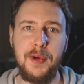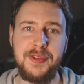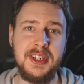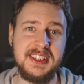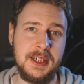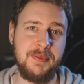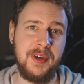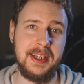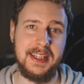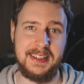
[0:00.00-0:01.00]
After the zip
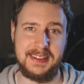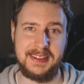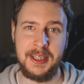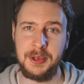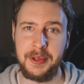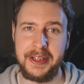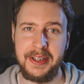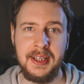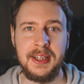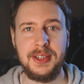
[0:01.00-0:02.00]
file is
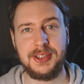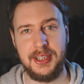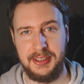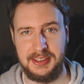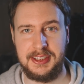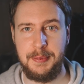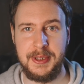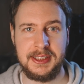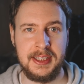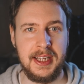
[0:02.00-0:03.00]
downloaded, just unzip
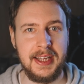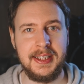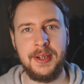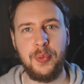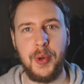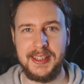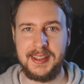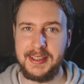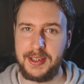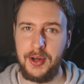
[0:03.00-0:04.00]
it and then right
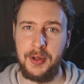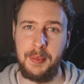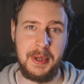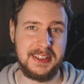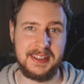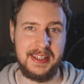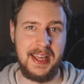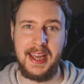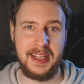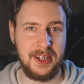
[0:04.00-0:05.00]
click on basically
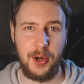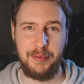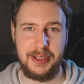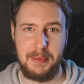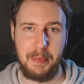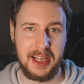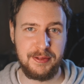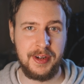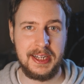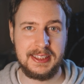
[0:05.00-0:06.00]
any of the bat
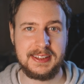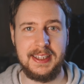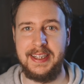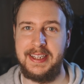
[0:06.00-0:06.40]
files and